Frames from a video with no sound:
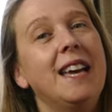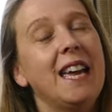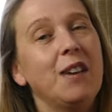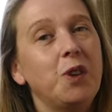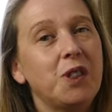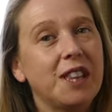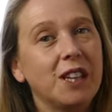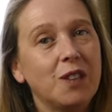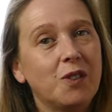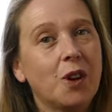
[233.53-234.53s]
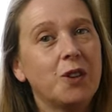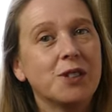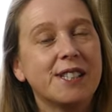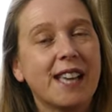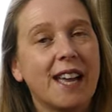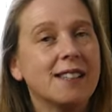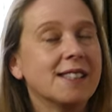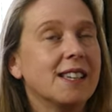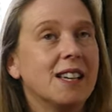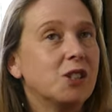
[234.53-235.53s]
If you think you've got your
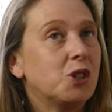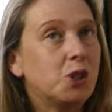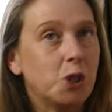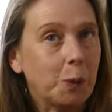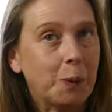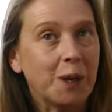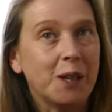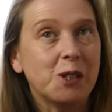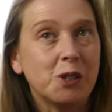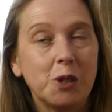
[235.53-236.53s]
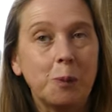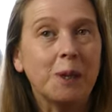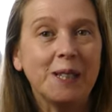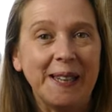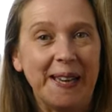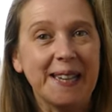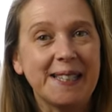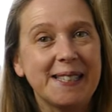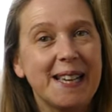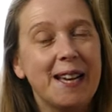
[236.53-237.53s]
scales super, super
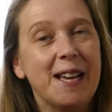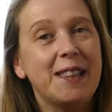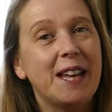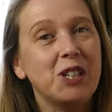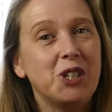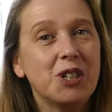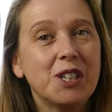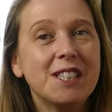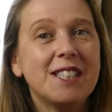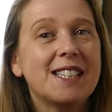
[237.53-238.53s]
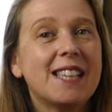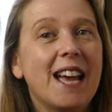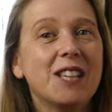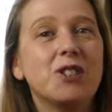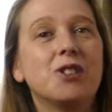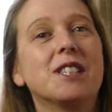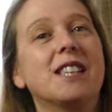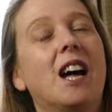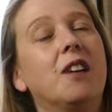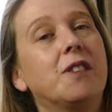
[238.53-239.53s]
licked, then just test
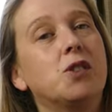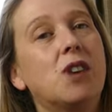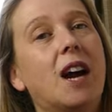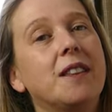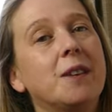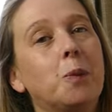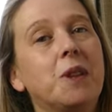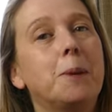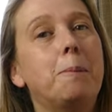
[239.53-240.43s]
yourself and try them with the